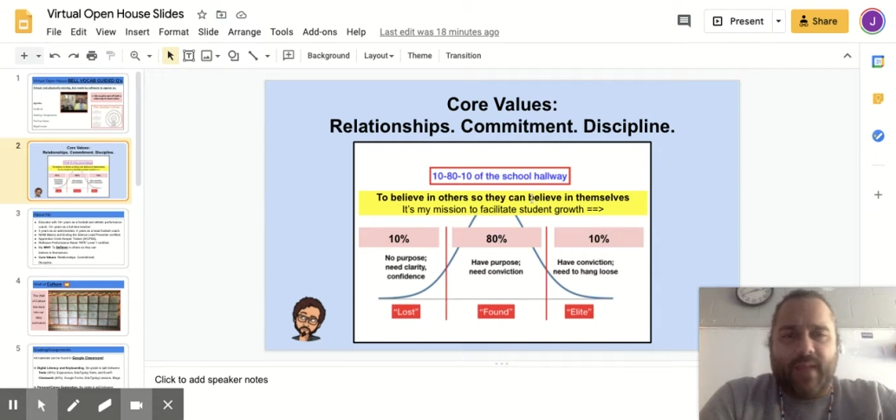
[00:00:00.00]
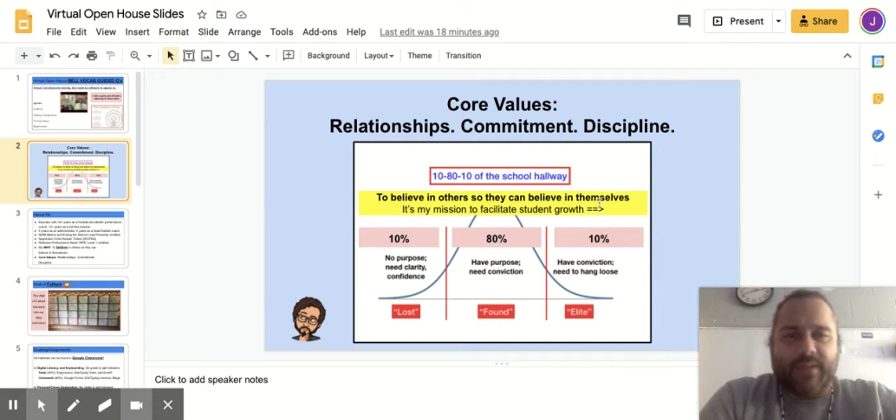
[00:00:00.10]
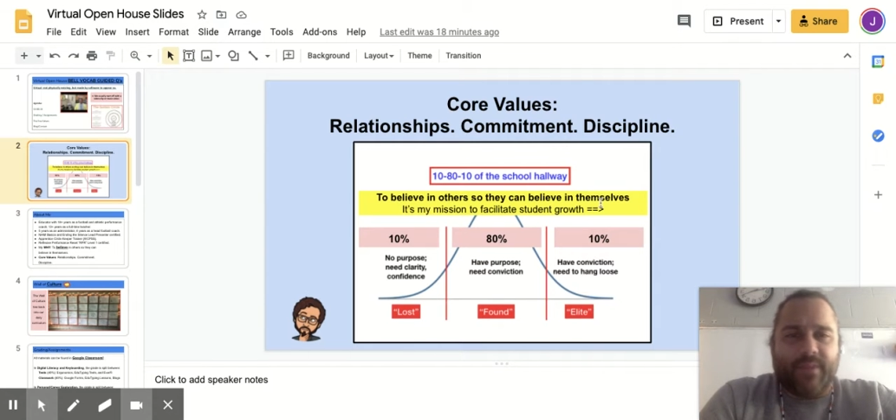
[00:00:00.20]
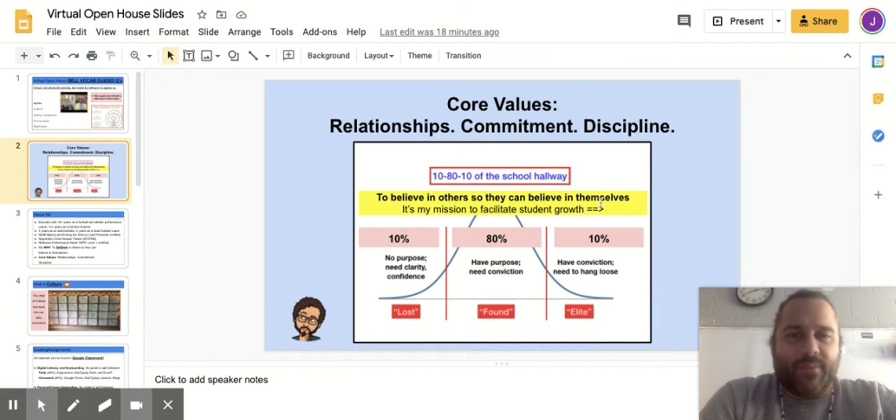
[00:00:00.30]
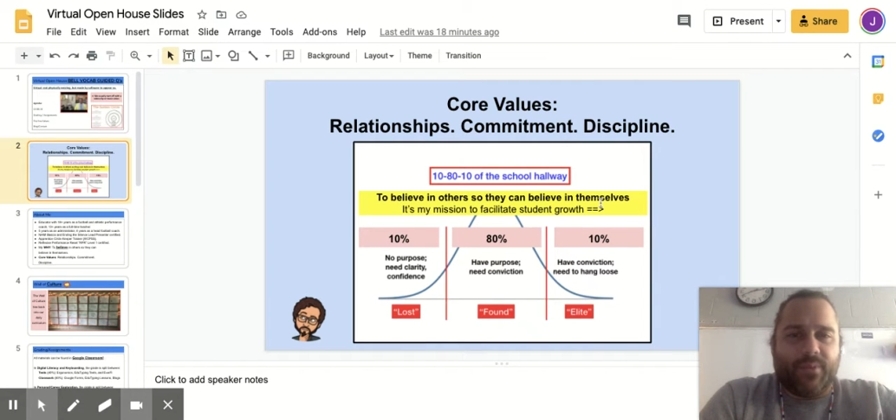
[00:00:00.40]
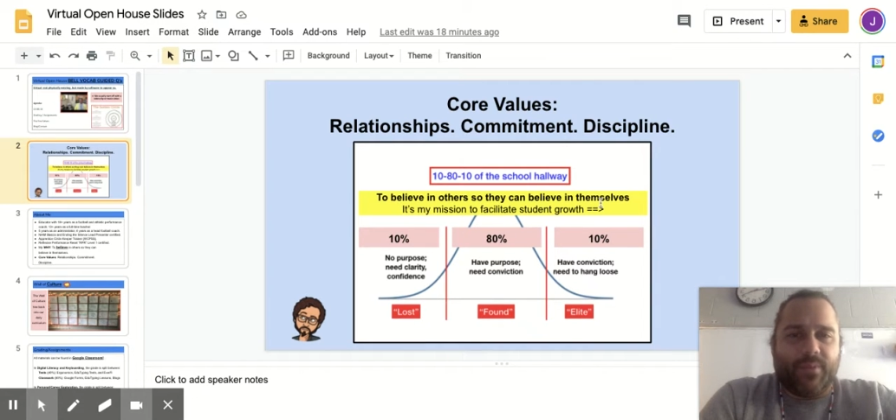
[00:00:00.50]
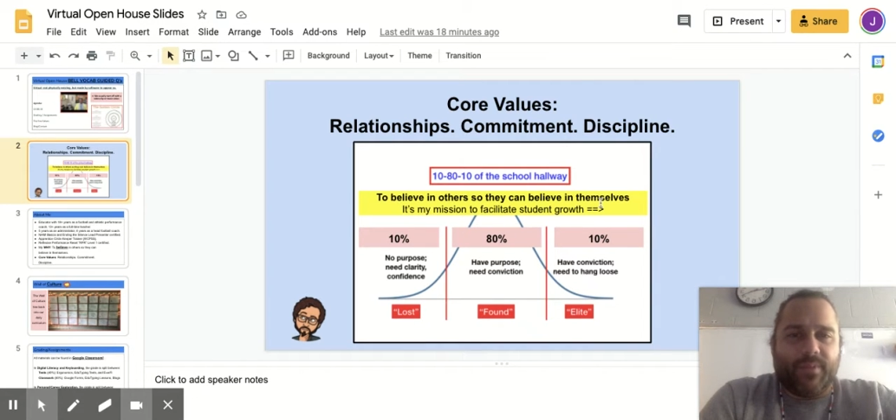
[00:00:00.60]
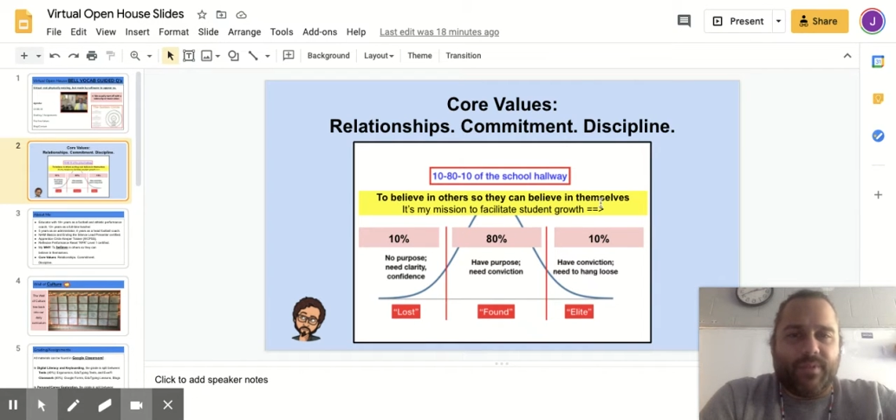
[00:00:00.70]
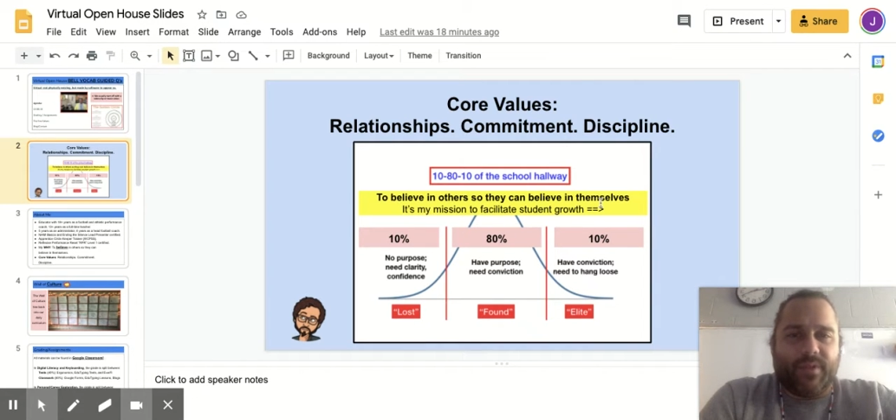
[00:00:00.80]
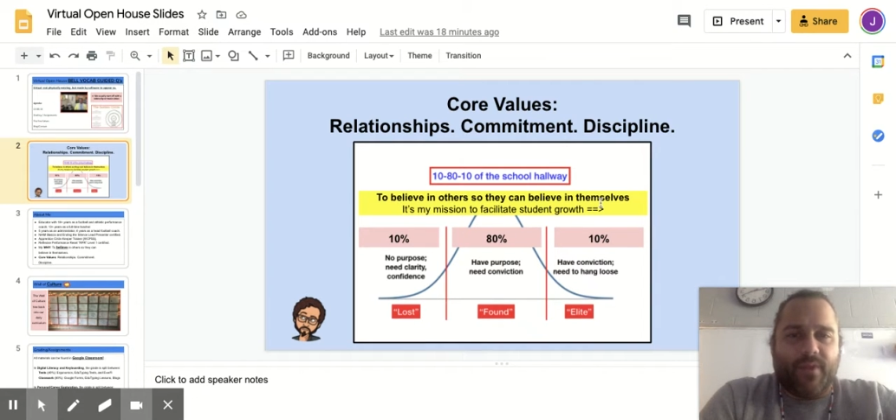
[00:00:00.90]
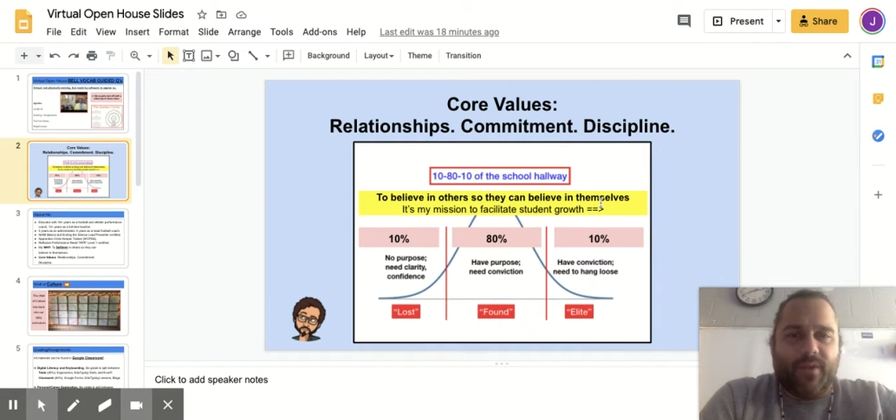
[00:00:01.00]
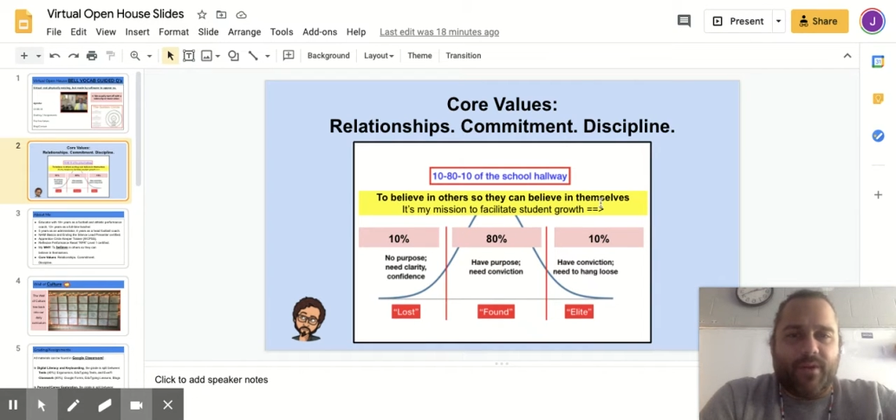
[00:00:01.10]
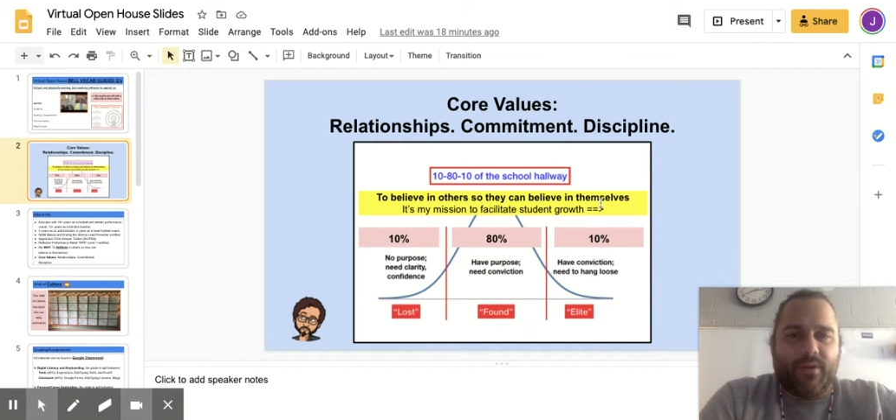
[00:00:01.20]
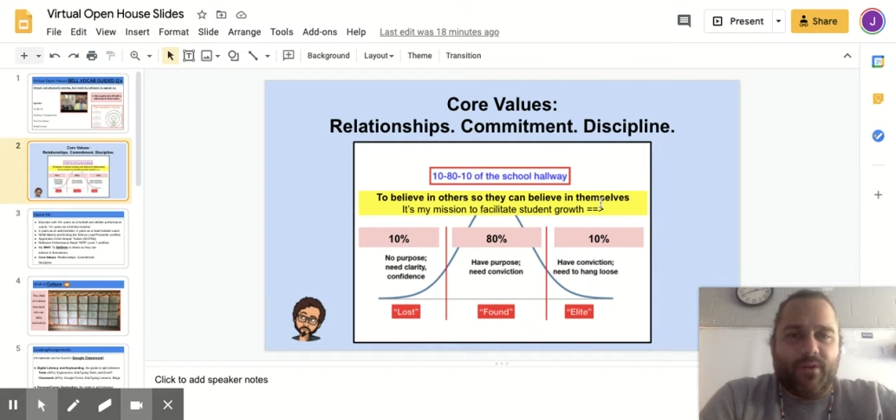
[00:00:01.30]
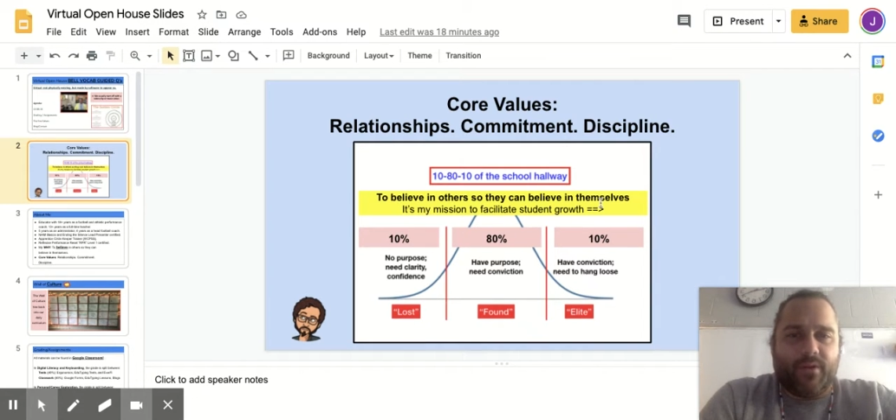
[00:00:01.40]
Has my purpose on
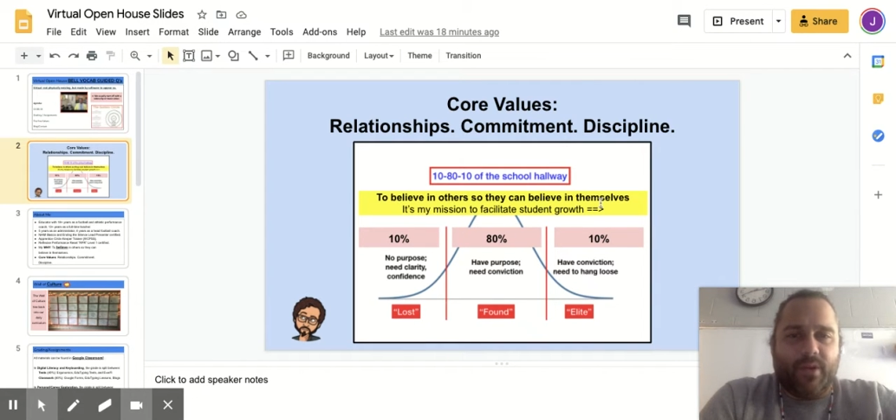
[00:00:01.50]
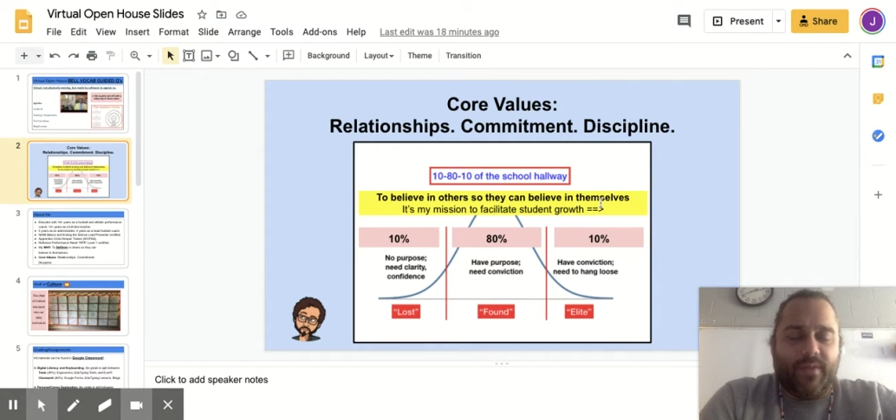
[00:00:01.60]
there